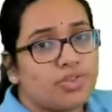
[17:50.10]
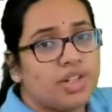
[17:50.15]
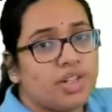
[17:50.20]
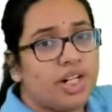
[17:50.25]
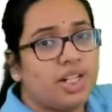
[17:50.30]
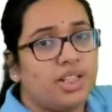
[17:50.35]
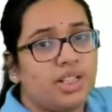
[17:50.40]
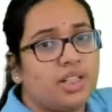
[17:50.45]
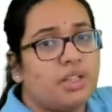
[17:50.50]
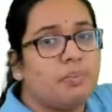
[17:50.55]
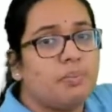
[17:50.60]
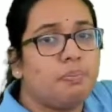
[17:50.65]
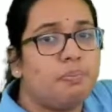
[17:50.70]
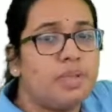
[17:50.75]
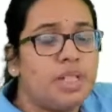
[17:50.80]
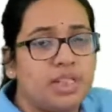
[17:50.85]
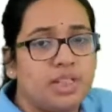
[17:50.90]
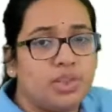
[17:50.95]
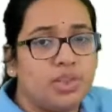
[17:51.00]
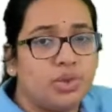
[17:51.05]
triangle
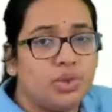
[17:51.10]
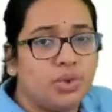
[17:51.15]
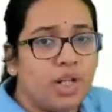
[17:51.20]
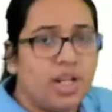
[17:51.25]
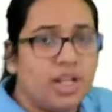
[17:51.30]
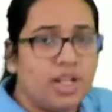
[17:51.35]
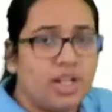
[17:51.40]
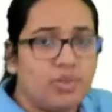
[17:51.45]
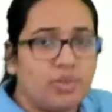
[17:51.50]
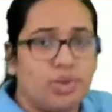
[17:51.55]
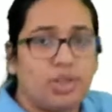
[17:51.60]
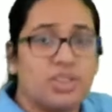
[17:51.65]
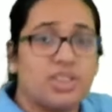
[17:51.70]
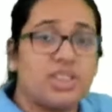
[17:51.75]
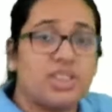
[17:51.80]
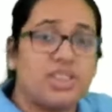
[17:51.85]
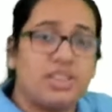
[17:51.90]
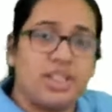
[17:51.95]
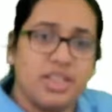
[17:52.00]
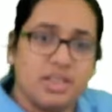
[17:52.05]
PQR was
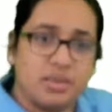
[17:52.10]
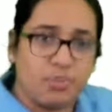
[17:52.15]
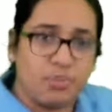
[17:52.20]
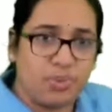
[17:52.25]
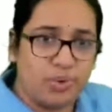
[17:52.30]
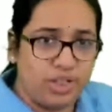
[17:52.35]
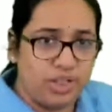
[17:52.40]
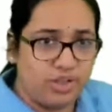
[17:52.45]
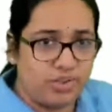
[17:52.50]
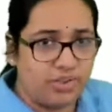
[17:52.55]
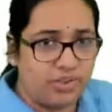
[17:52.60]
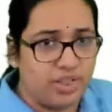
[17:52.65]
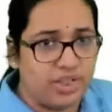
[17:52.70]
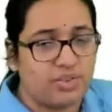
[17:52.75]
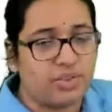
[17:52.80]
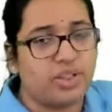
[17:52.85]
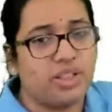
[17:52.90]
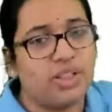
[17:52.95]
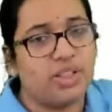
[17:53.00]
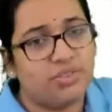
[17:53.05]
10.5.
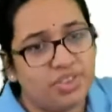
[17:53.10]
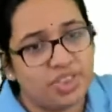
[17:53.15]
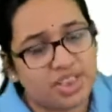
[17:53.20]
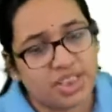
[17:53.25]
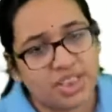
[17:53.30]
We